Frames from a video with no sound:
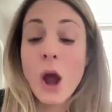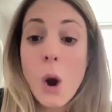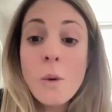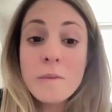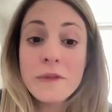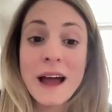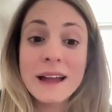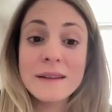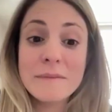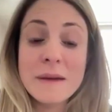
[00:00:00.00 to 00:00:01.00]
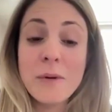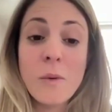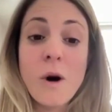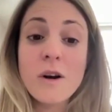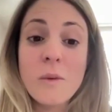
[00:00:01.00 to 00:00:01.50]
I hope that people
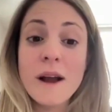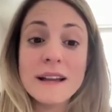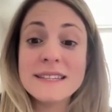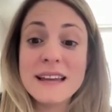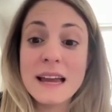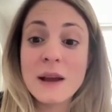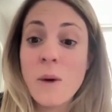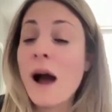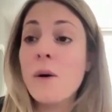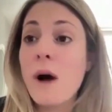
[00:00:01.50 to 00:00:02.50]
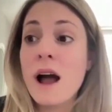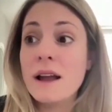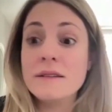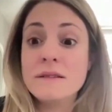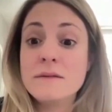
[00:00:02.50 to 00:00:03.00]
walk away saying, wow,
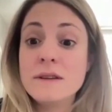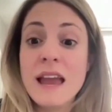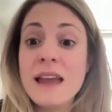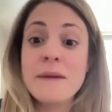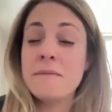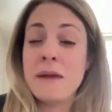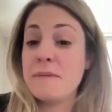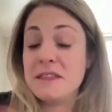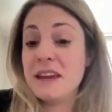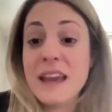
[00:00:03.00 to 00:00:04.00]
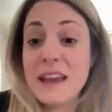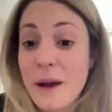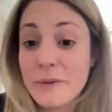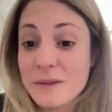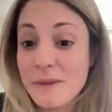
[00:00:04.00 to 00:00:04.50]
I came in maybe thinking
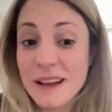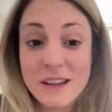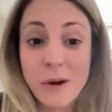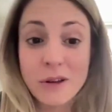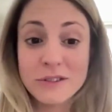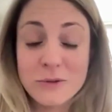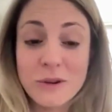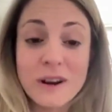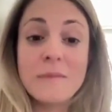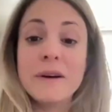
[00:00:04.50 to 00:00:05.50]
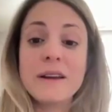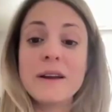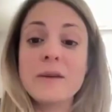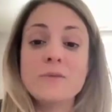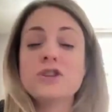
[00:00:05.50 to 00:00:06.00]
that was a basketball story, but
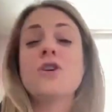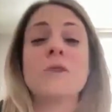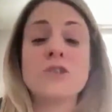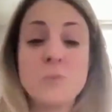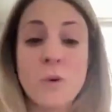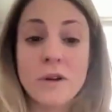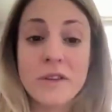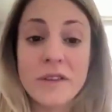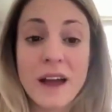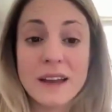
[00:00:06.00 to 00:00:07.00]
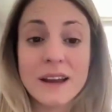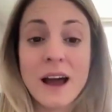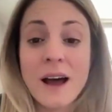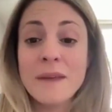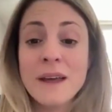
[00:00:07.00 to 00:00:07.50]
it was so much more than that.
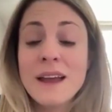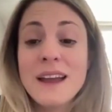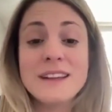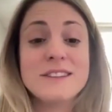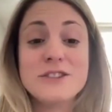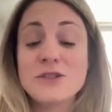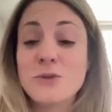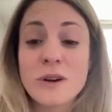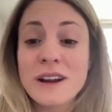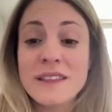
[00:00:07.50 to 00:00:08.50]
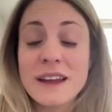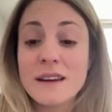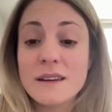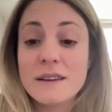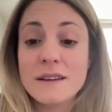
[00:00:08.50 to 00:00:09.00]
Um, it's a story
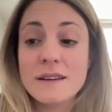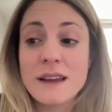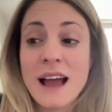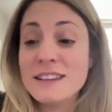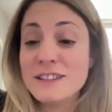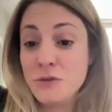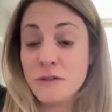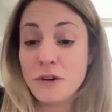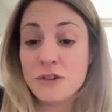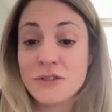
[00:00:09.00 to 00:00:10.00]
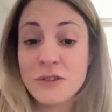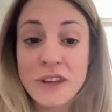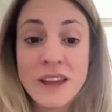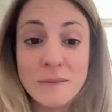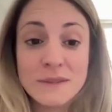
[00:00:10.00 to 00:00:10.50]
that has universal
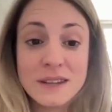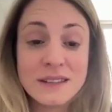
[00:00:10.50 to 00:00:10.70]
themes.